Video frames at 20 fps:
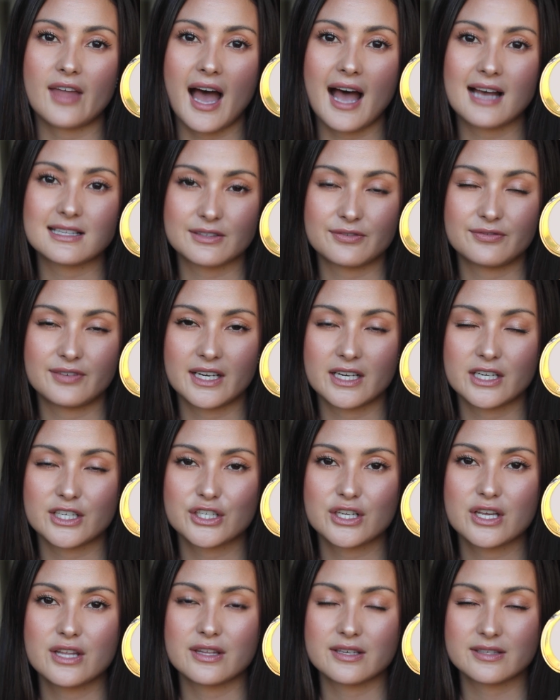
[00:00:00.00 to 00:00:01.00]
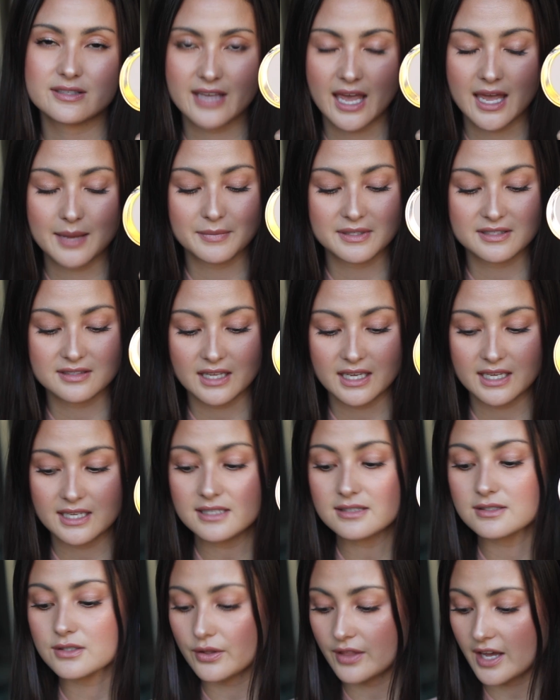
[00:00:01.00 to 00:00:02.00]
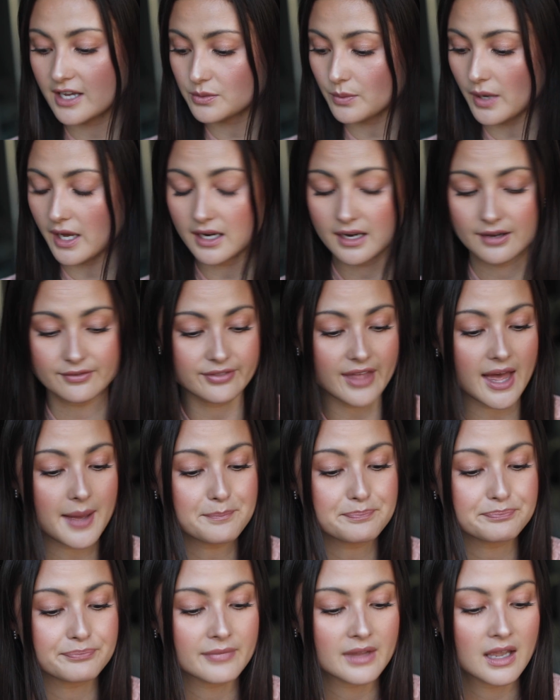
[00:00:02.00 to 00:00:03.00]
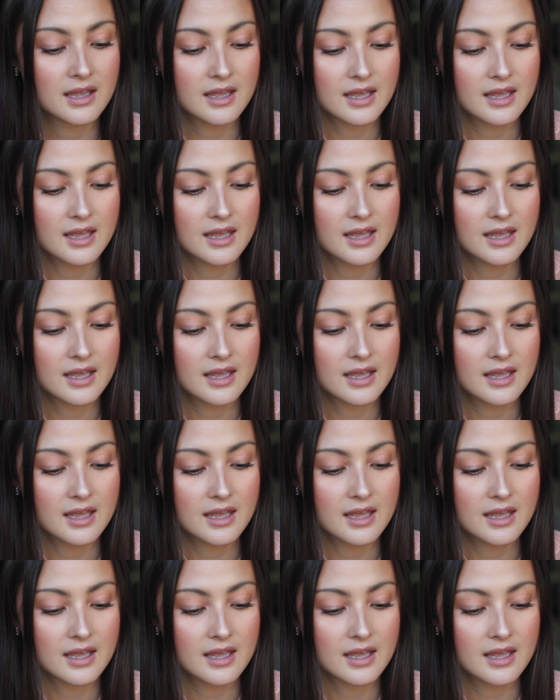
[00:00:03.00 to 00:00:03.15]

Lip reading: that has a finish the same as these, so that's why I love them.